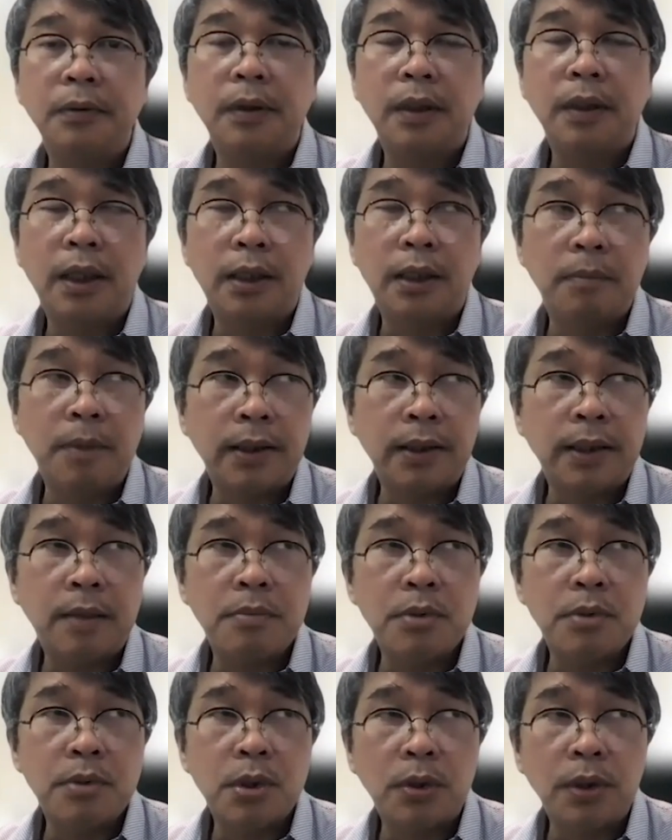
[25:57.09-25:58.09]
And the Maritime
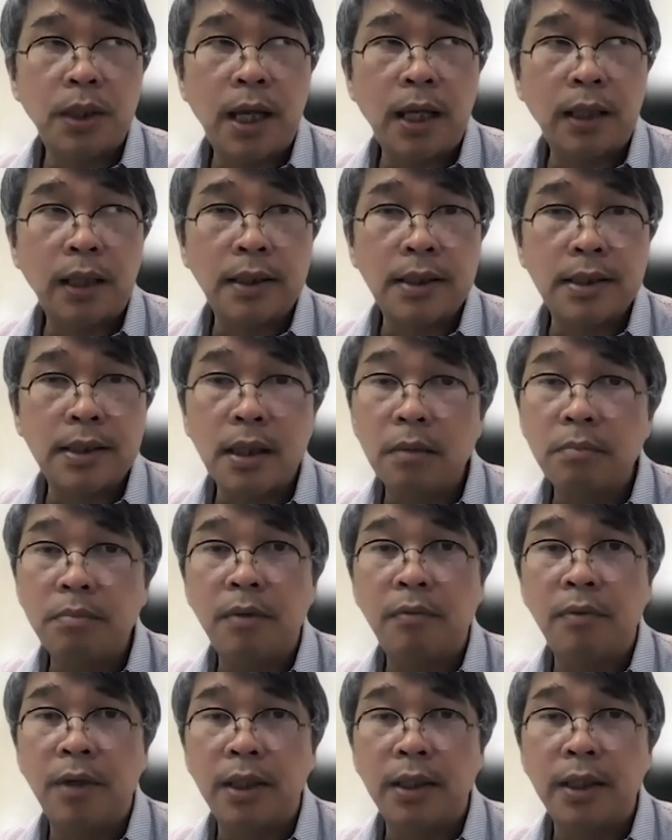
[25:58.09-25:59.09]
Zone Act does not
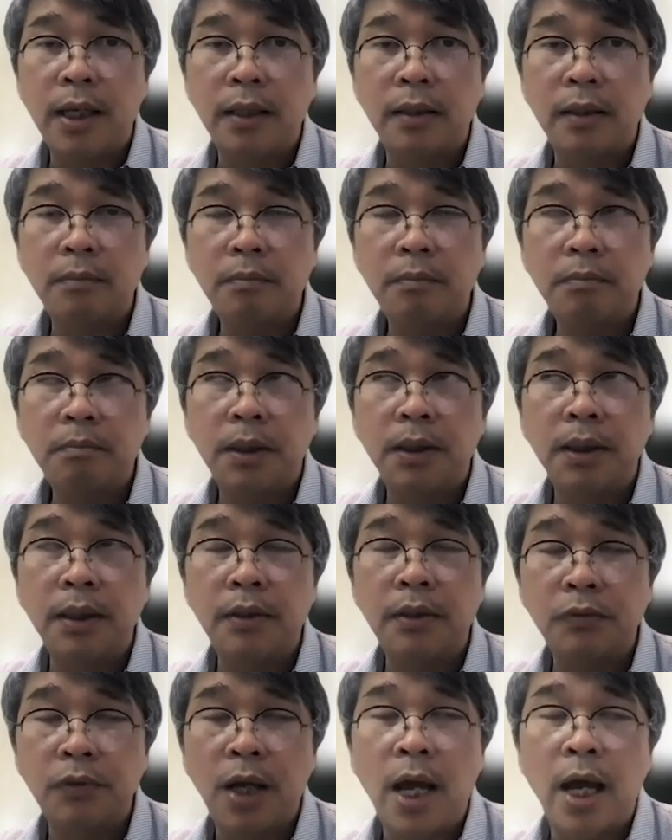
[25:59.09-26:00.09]
prevent that, but in
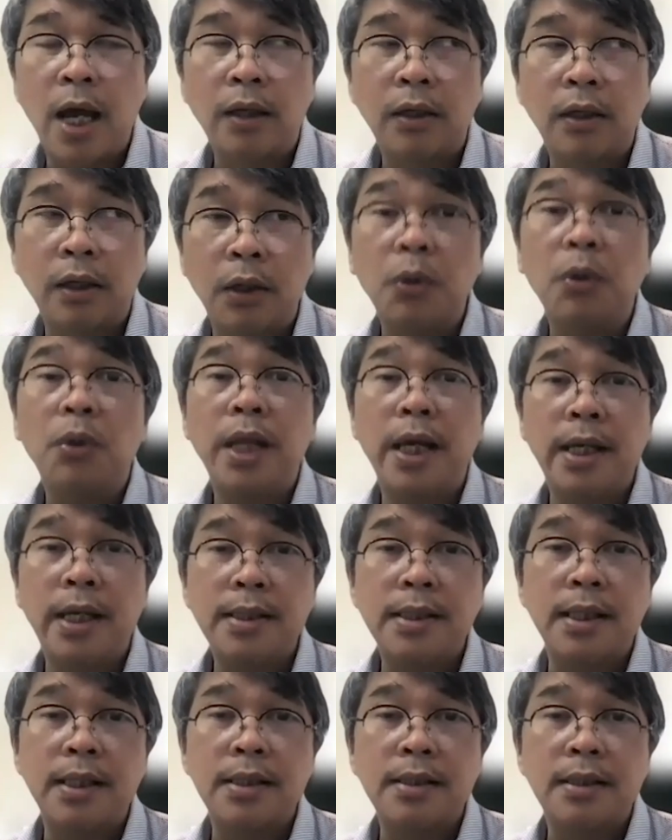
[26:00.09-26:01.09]
fact
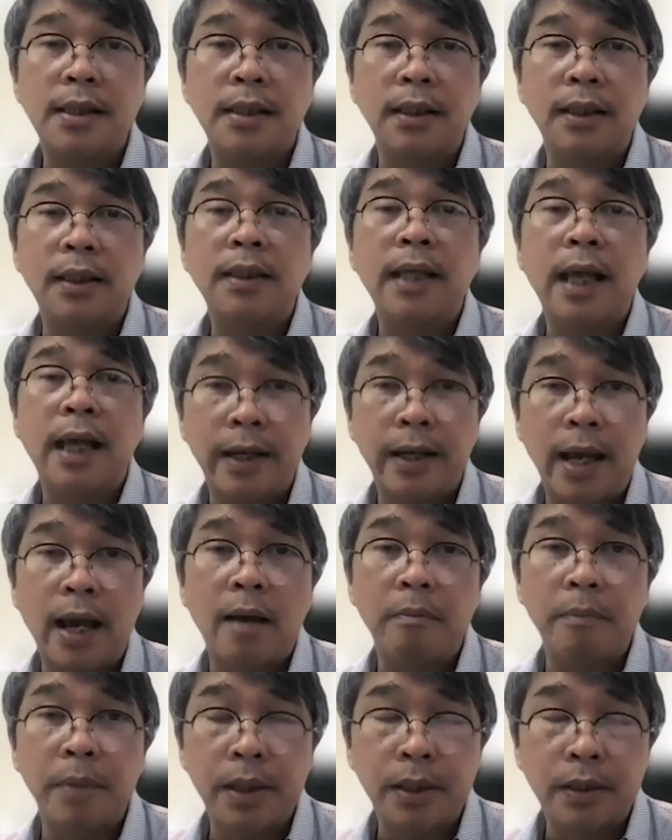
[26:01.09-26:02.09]
recognizes that it can
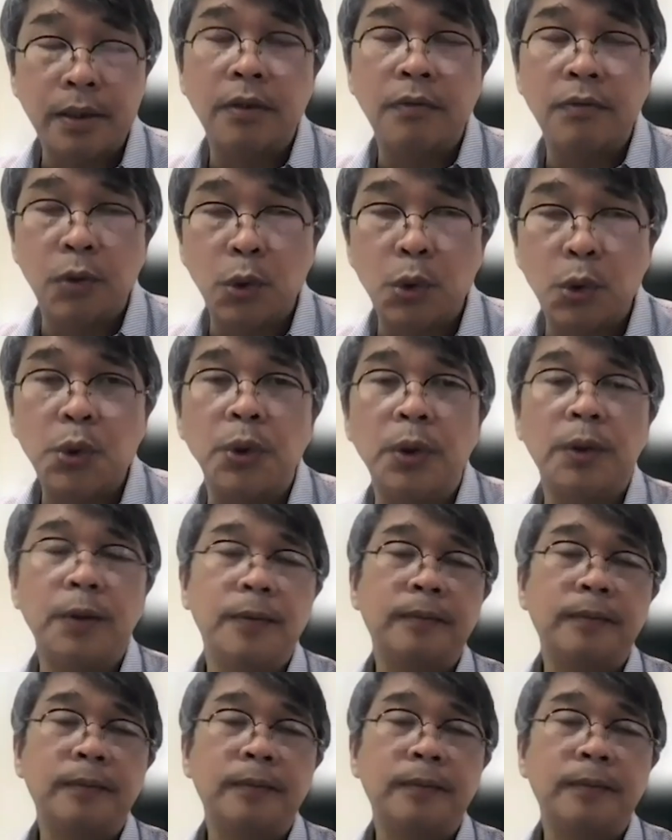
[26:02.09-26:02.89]
happen in the future.